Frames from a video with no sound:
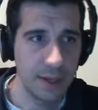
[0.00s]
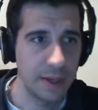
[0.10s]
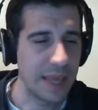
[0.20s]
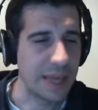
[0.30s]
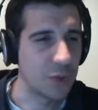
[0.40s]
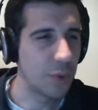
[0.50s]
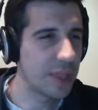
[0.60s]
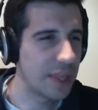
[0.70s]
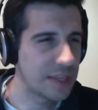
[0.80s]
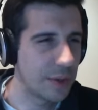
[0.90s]
Yeah, so one of
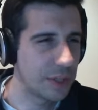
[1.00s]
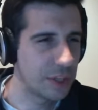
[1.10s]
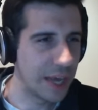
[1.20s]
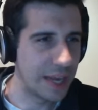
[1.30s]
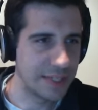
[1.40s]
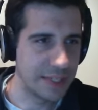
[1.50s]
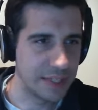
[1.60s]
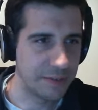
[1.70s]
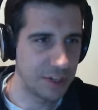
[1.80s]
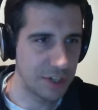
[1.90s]
the things I want to look at is this.
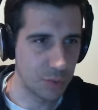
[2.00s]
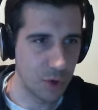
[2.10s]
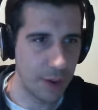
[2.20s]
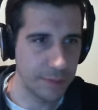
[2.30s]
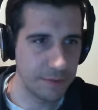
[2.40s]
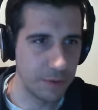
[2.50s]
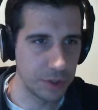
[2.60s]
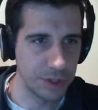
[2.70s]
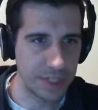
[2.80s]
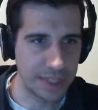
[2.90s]
If there's a ROMs
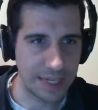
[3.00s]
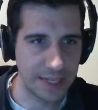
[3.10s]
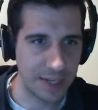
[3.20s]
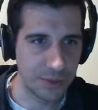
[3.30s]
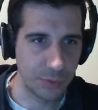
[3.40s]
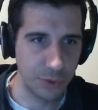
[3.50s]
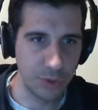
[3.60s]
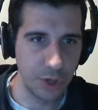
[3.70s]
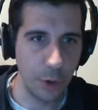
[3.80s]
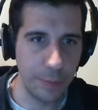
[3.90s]
folder detected at the root,
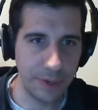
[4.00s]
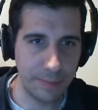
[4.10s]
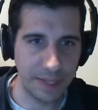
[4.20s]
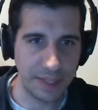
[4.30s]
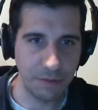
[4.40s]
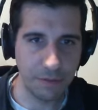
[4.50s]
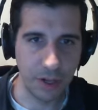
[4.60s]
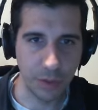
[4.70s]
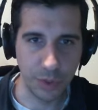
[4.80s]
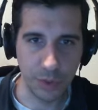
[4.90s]
open it by
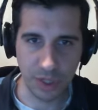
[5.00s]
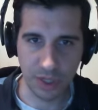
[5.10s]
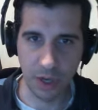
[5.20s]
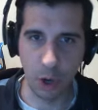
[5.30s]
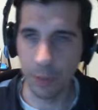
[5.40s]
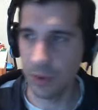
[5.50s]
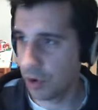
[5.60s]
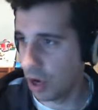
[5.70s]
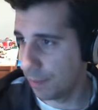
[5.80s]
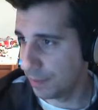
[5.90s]
default when using the Open
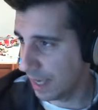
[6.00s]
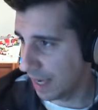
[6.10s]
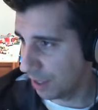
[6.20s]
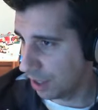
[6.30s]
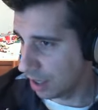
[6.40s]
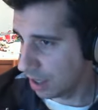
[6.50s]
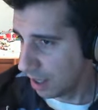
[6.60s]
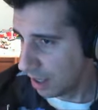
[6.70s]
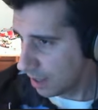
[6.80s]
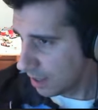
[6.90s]
ROM dialog.
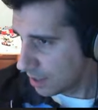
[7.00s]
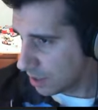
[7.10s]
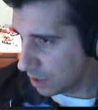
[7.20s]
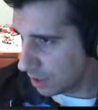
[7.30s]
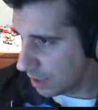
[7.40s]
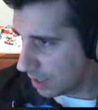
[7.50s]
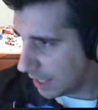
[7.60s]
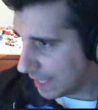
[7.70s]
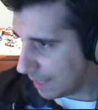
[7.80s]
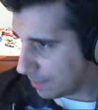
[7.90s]
So
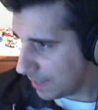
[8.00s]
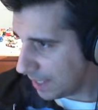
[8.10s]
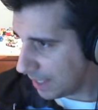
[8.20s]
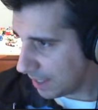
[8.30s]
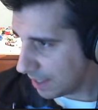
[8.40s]
let me